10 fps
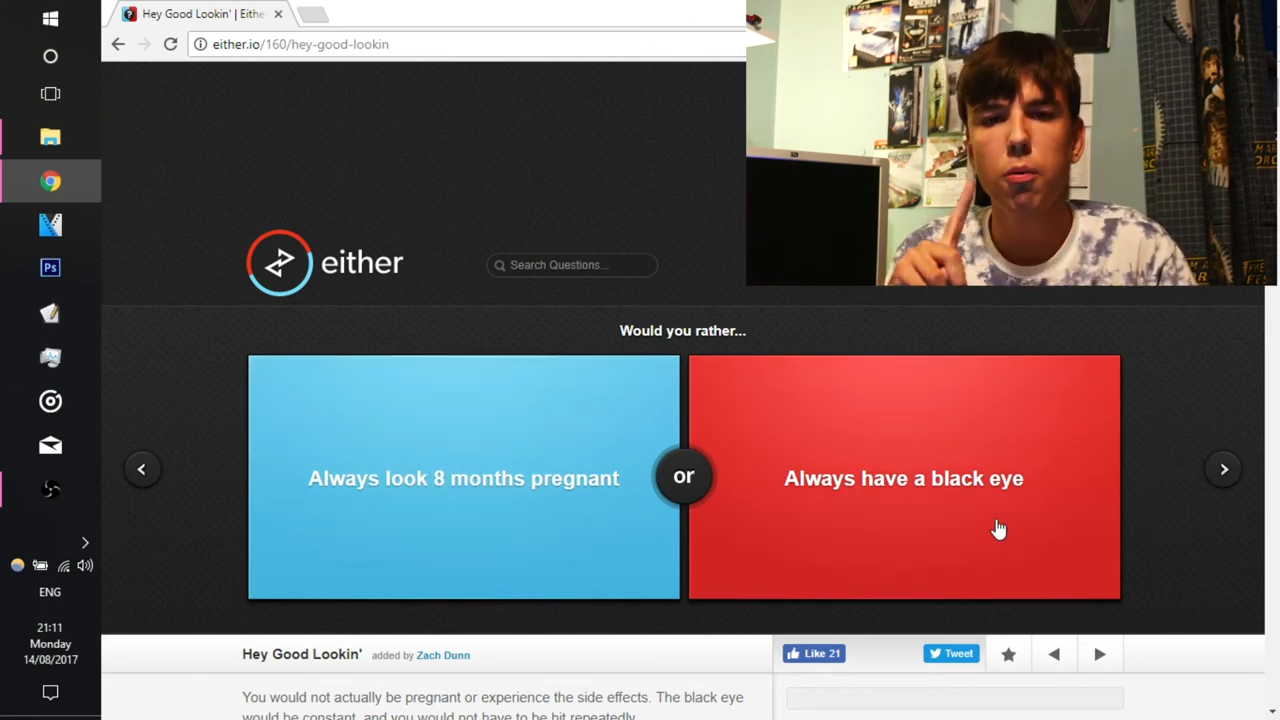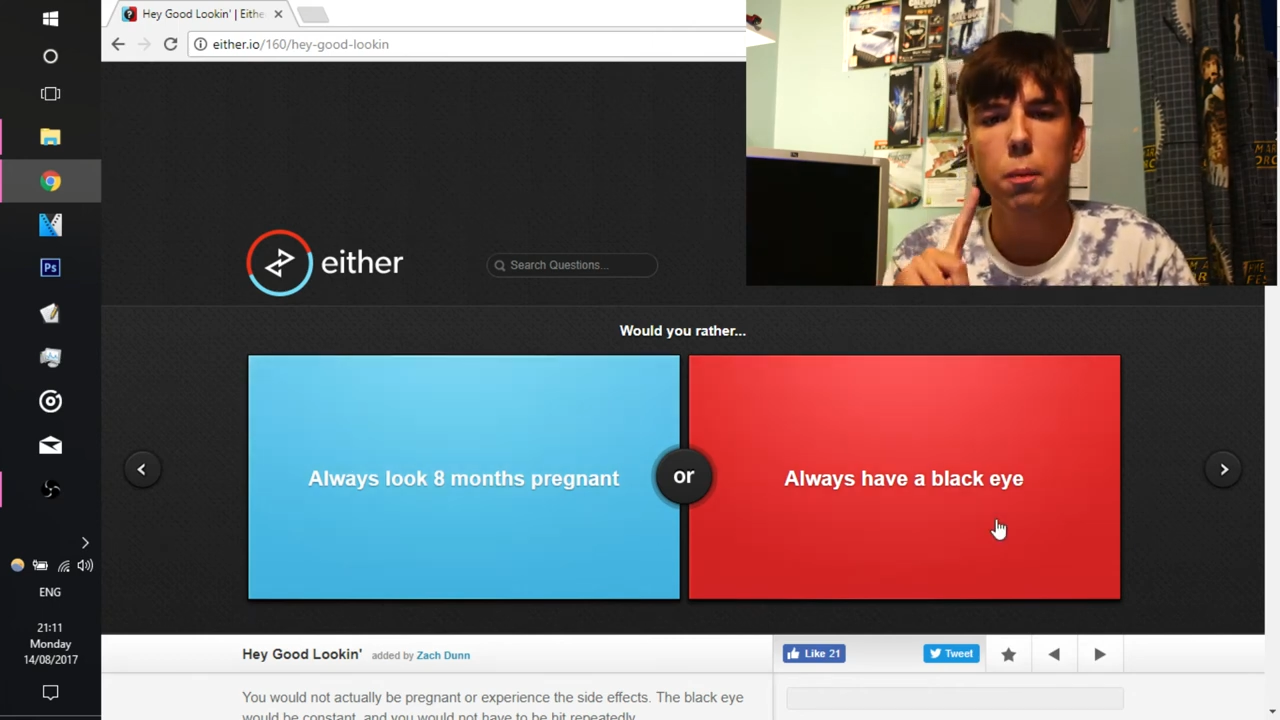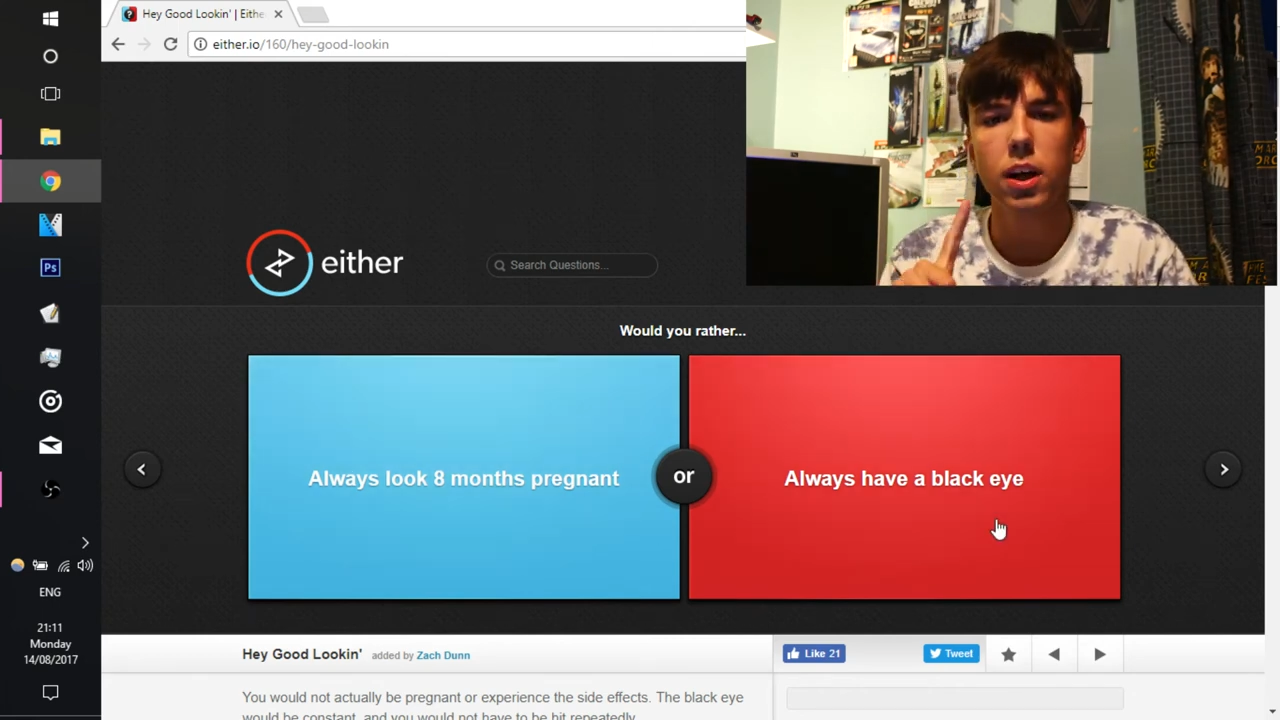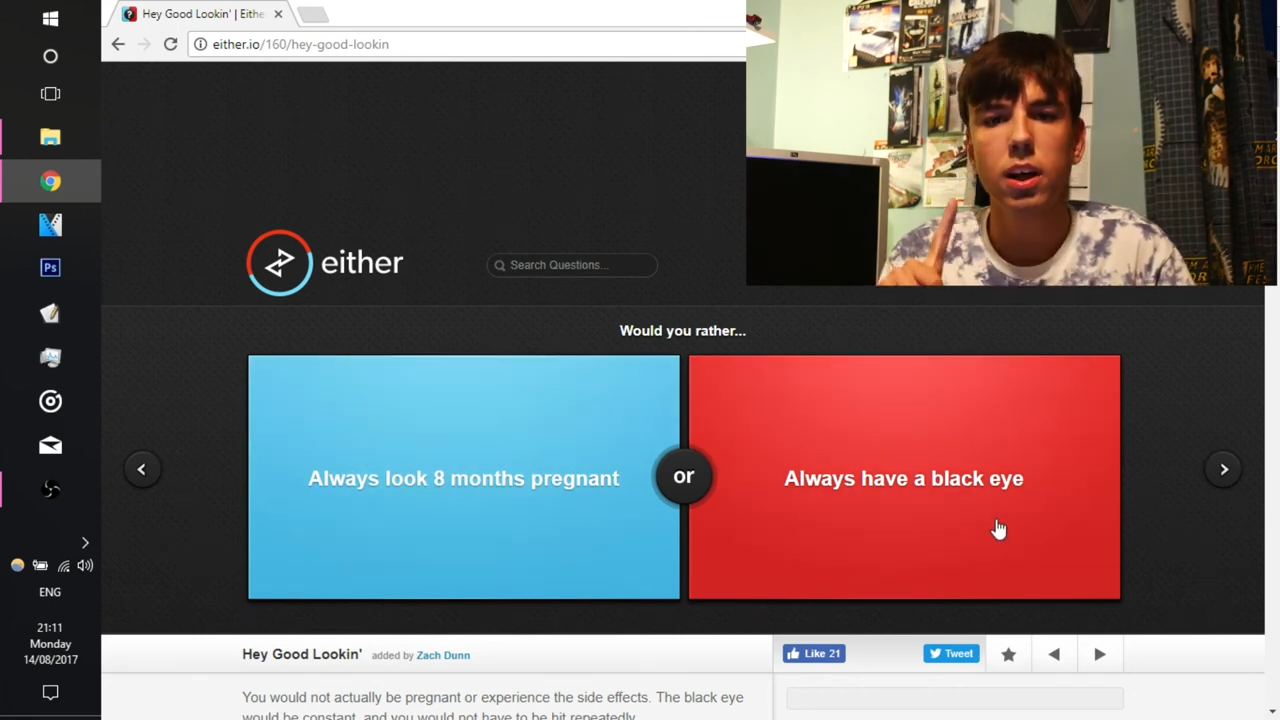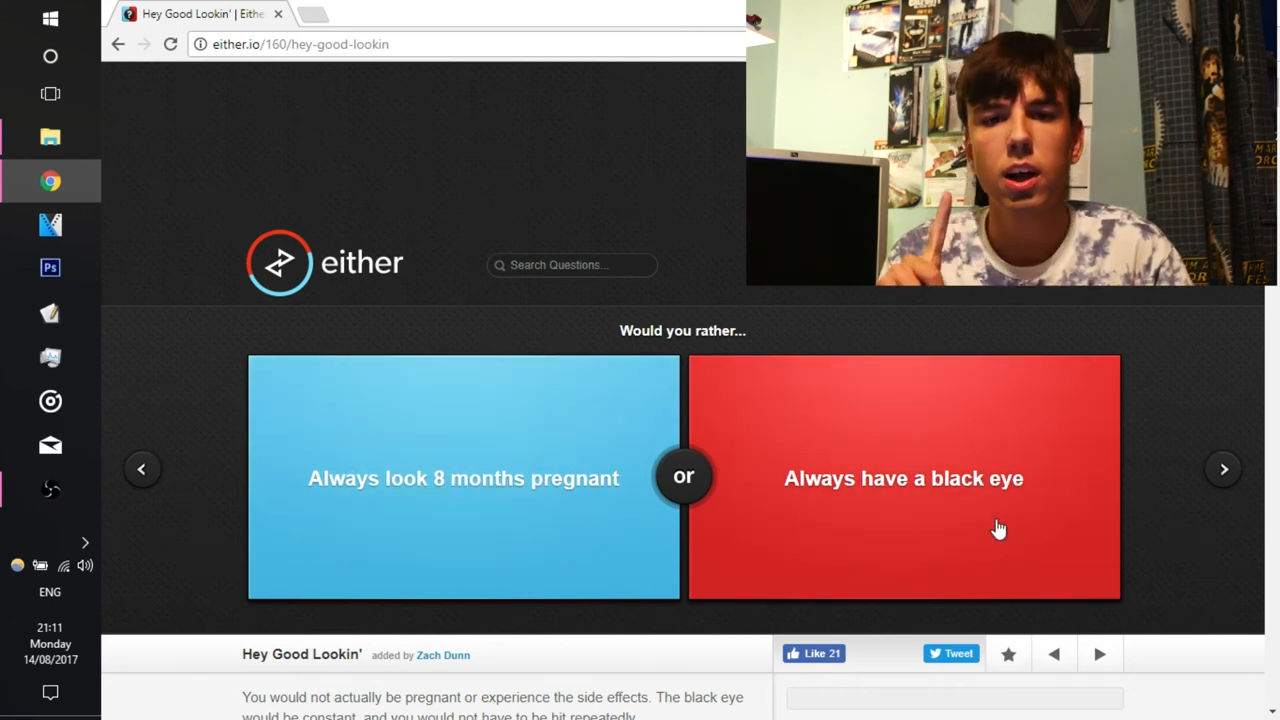
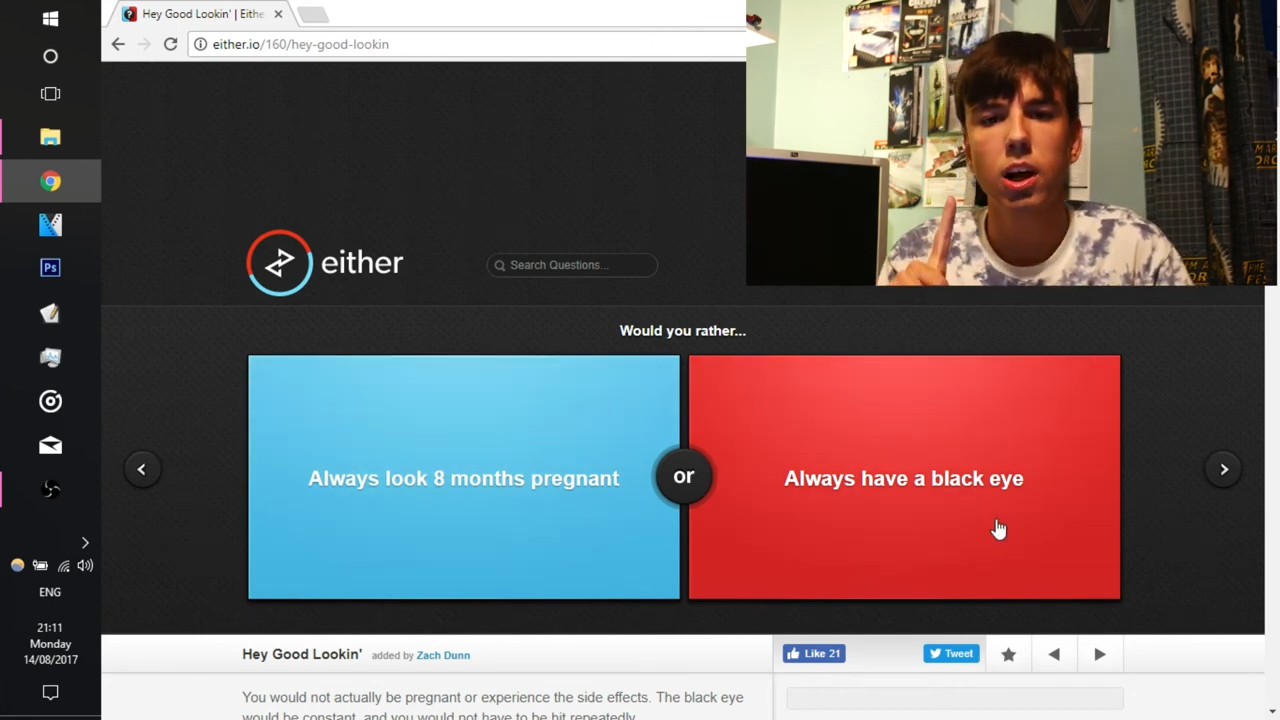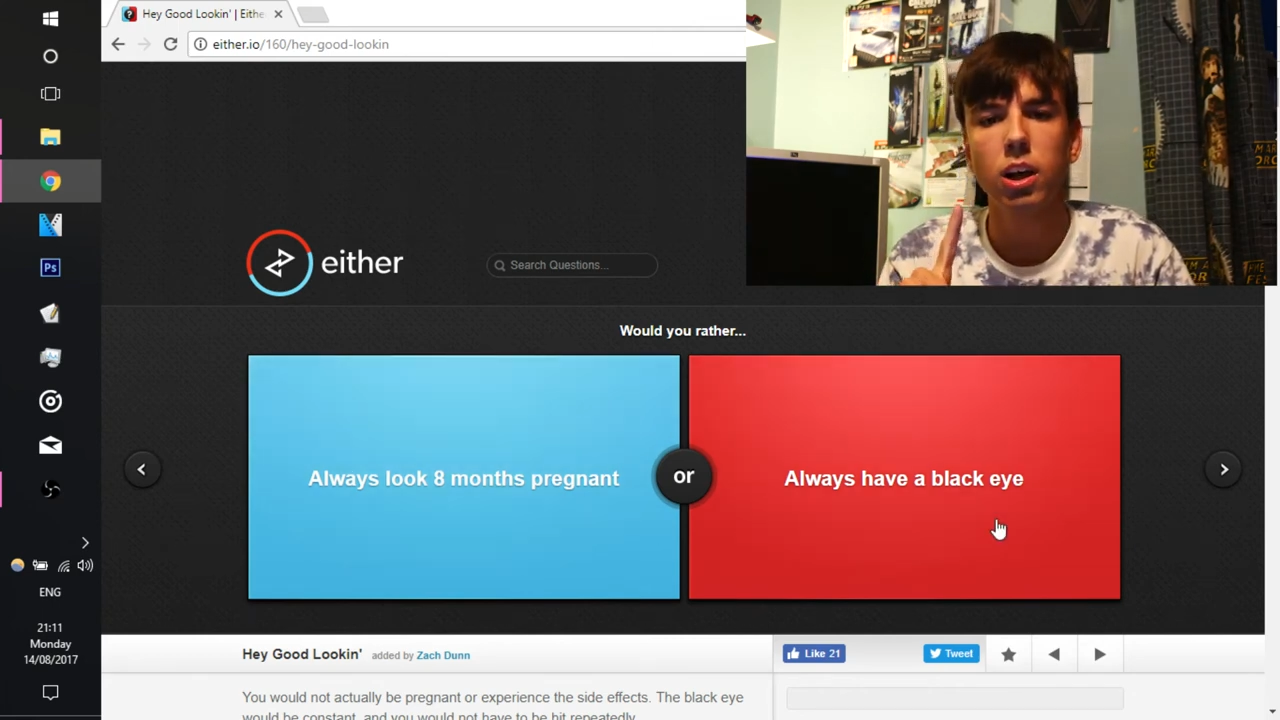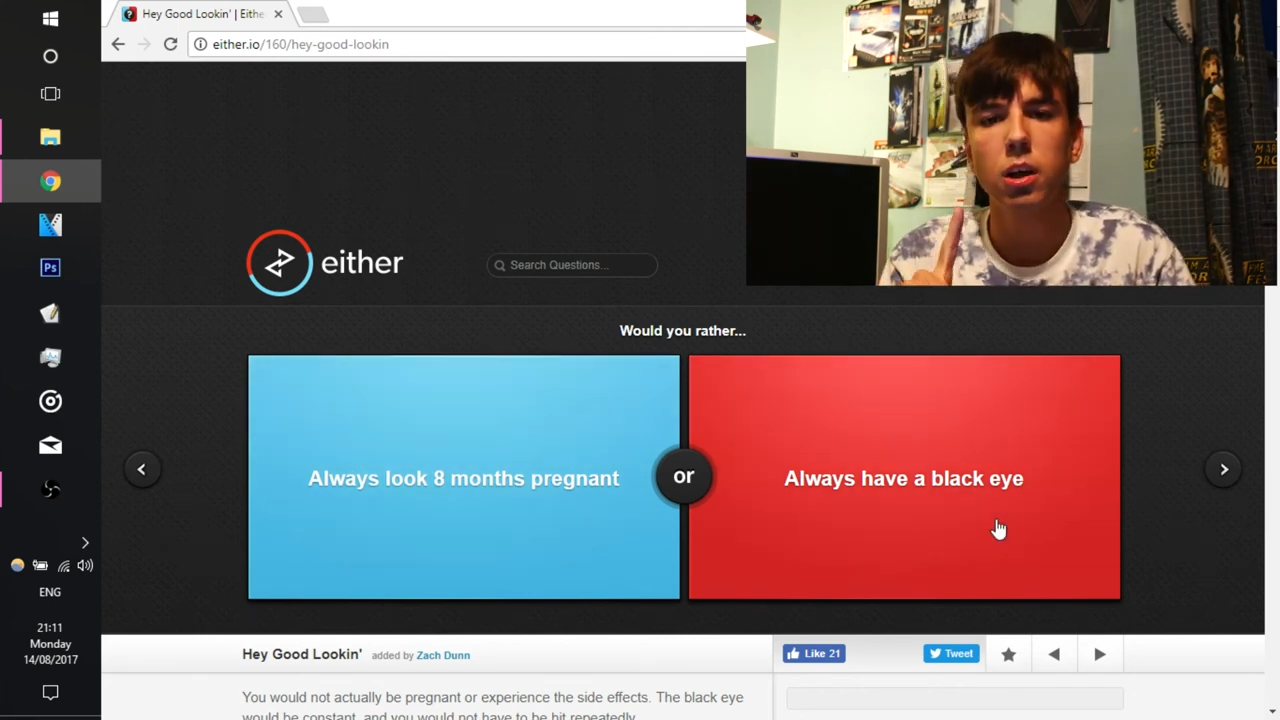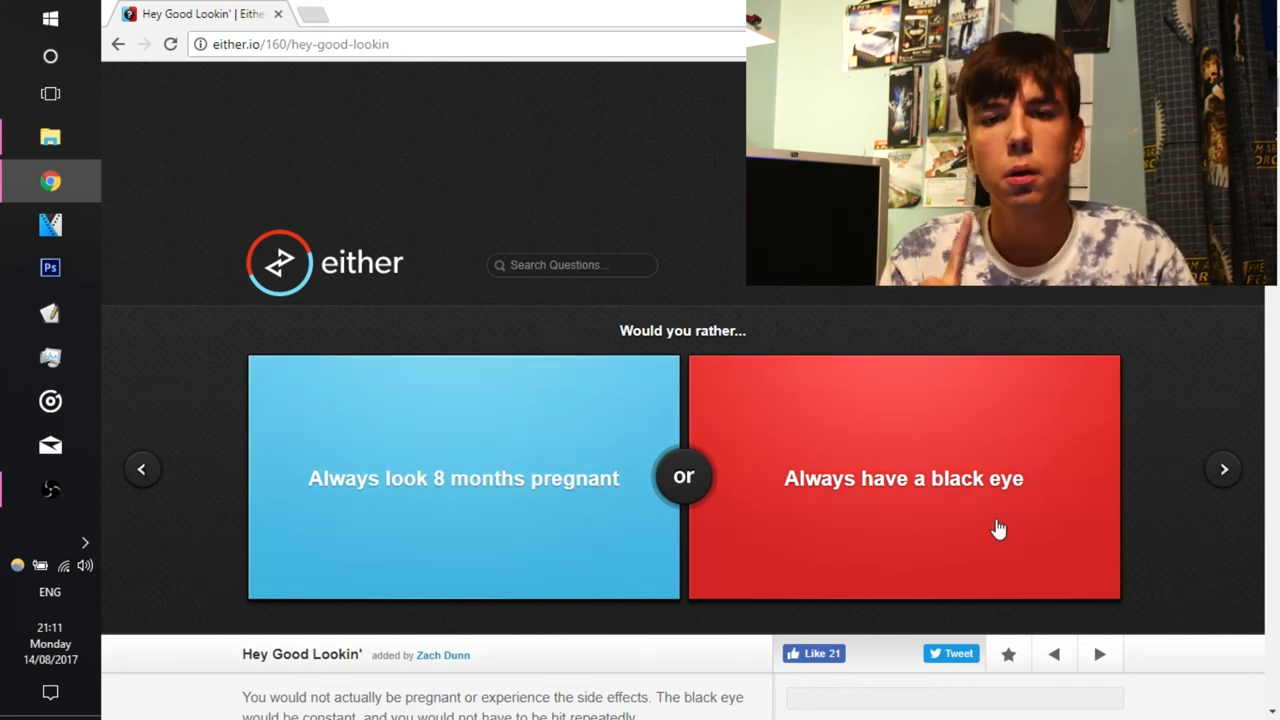black eye